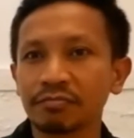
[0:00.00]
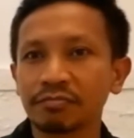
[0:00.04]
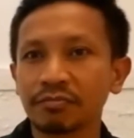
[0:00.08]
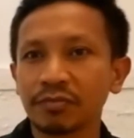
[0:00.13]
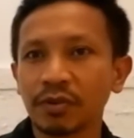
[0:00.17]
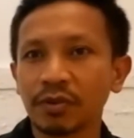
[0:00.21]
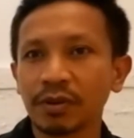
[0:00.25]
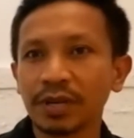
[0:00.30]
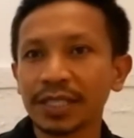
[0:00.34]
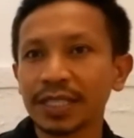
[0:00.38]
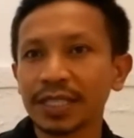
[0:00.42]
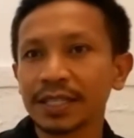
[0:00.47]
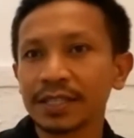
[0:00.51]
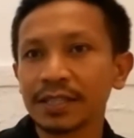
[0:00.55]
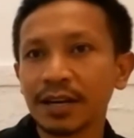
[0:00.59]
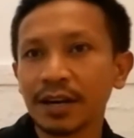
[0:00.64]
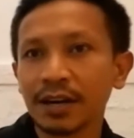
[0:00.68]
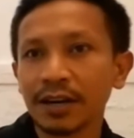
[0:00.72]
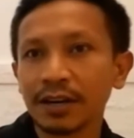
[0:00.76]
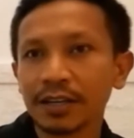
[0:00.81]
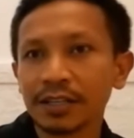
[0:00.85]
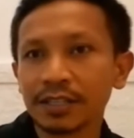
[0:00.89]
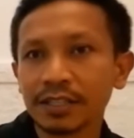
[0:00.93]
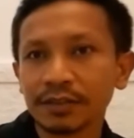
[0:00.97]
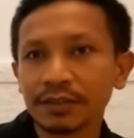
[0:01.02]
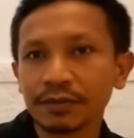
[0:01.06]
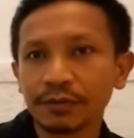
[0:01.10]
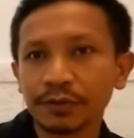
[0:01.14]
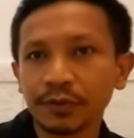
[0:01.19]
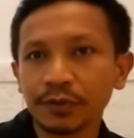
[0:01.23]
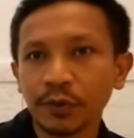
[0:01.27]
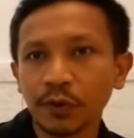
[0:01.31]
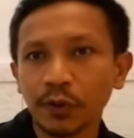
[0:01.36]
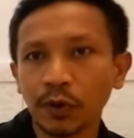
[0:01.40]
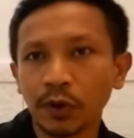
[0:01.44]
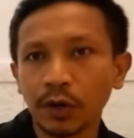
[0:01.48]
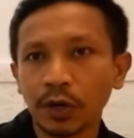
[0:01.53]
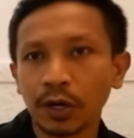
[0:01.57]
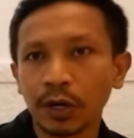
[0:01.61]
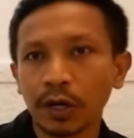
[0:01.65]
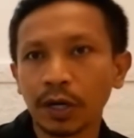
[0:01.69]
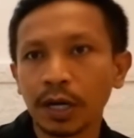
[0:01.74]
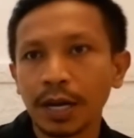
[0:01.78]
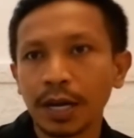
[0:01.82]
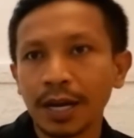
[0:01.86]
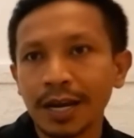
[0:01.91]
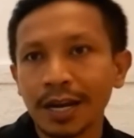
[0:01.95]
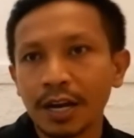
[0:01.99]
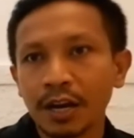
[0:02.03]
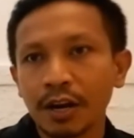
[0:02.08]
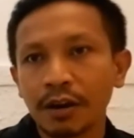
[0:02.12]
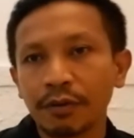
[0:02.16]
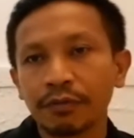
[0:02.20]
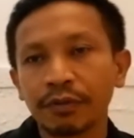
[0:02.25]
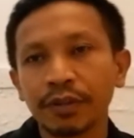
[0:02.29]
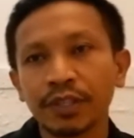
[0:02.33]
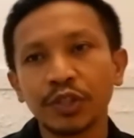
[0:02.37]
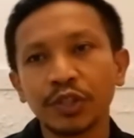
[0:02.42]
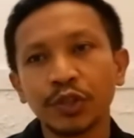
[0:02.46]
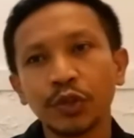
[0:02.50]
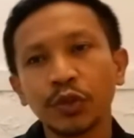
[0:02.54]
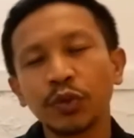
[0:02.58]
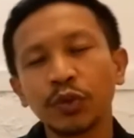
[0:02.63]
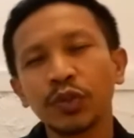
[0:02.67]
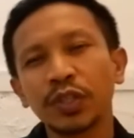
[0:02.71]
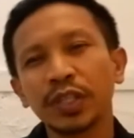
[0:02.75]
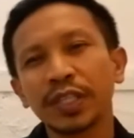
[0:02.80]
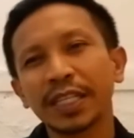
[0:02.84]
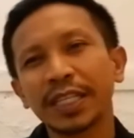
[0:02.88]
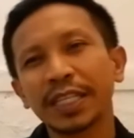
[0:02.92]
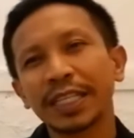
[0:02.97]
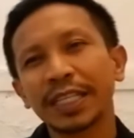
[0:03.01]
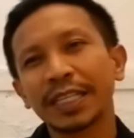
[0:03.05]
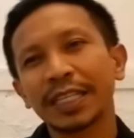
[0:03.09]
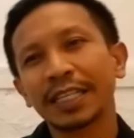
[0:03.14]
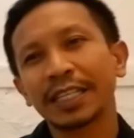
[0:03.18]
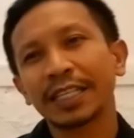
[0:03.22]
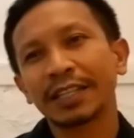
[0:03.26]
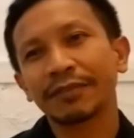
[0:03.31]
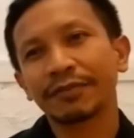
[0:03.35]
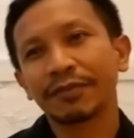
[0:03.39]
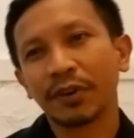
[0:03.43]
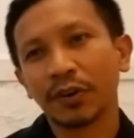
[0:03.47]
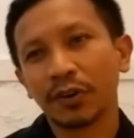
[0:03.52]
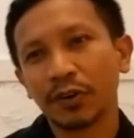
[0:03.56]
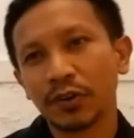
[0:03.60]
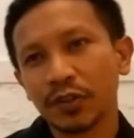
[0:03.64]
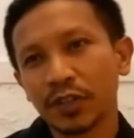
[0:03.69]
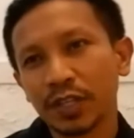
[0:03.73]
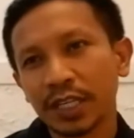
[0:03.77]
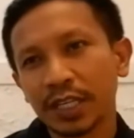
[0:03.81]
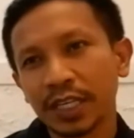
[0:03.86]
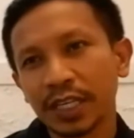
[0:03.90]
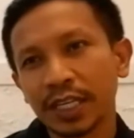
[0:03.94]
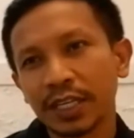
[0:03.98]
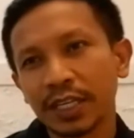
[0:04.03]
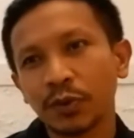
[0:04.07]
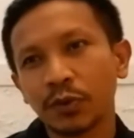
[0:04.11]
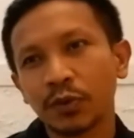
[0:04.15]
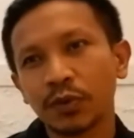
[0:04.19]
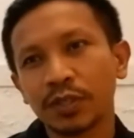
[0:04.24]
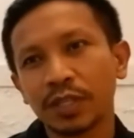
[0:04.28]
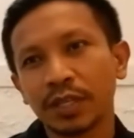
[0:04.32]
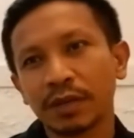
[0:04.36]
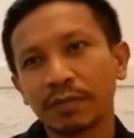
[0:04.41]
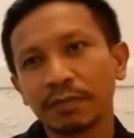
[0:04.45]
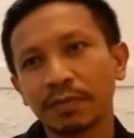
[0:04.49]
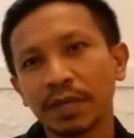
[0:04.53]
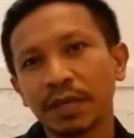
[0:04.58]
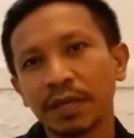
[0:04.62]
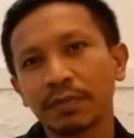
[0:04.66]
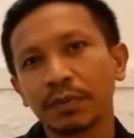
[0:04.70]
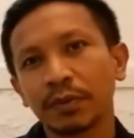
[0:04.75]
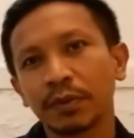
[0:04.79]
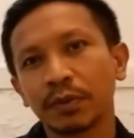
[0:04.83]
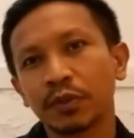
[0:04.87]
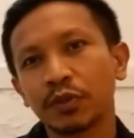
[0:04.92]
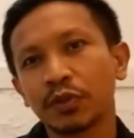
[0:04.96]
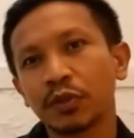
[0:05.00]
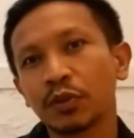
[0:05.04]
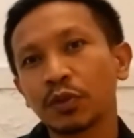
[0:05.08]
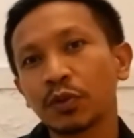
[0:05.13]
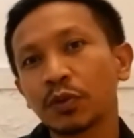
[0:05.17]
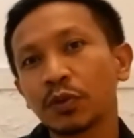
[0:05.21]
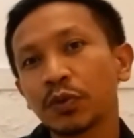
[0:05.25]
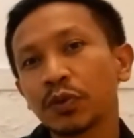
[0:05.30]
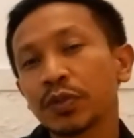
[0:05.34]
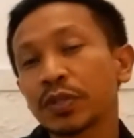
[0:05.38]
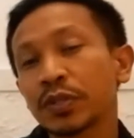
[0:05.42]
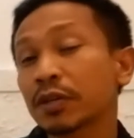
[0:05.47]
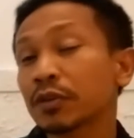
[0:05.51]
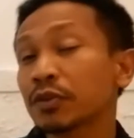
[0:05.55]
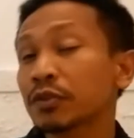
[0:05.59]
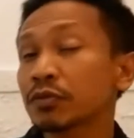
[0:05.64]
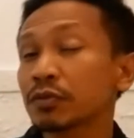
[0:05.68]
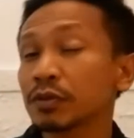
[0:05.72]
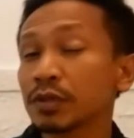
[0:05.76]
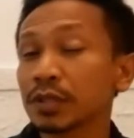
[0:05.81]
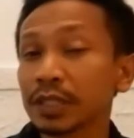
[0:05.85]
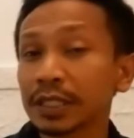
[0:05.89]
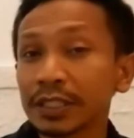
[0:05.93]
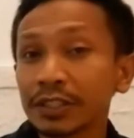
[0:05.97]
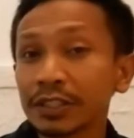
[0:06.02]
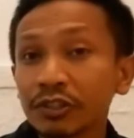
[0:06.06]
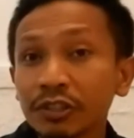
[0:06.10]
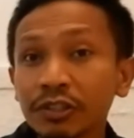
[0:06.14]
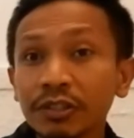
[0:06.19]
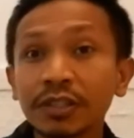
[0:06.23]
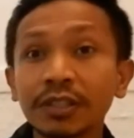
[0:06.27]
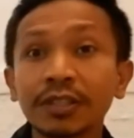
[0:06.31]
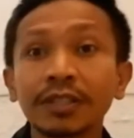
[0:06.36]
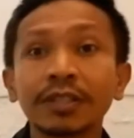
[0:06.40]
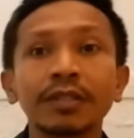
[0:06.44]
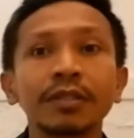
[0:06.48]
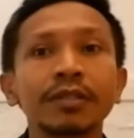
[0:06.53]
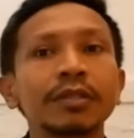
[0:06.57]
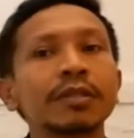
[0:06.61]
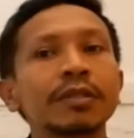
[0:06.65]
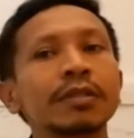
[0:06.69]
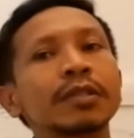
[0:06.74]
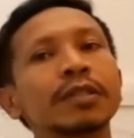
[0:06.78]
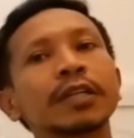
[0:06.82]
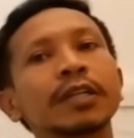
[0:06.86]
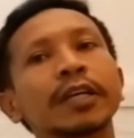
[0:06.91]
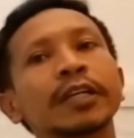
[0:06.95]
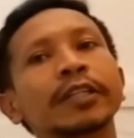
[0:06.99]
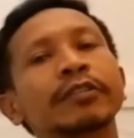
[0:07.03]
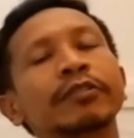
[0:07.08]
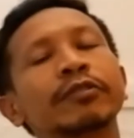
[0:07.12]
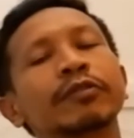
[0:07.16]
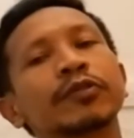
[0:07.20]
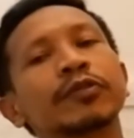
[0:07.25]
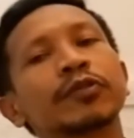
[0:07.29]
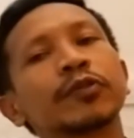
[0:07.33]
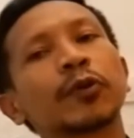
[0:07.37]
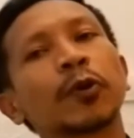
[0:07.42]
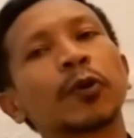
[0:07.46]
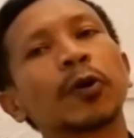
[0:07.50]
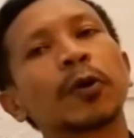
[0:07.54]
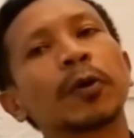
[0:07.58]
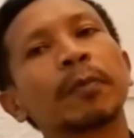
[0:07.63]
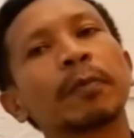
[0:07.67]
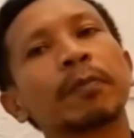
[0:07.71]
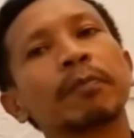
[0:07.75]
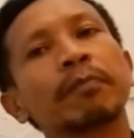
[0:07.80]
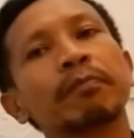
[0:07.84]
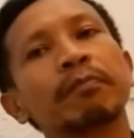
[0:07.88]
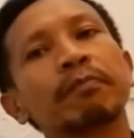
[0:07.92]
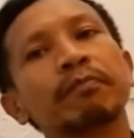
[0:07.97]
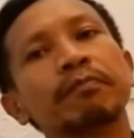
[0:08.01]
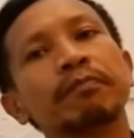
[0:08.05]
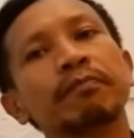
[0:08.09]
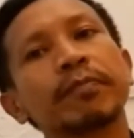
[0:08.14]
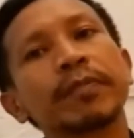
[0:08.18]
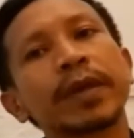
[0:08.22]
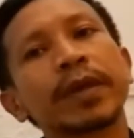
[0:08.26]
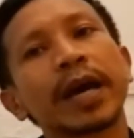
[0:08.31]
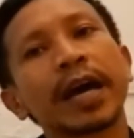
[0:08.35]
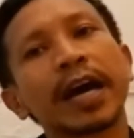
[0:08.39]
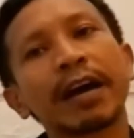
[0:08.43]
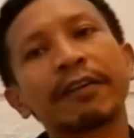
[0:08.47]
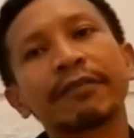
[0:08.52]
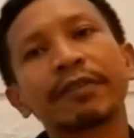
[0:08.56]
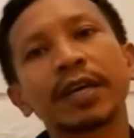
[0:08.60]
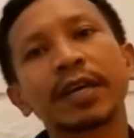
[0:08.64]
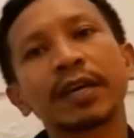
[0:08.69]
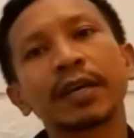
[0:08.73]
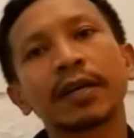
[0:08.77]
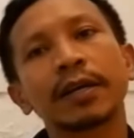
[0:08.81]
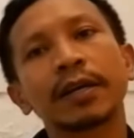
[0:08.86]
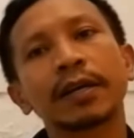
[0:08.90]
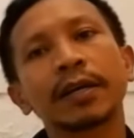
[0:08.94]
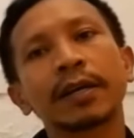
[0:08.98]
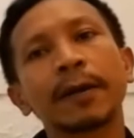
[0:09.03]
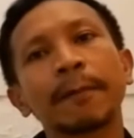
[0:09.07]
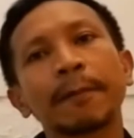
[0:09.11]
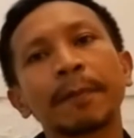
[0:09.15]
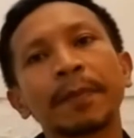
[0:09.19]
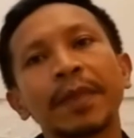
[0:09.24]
criticized for reducing diversity, causing people to lose their traditions, and for having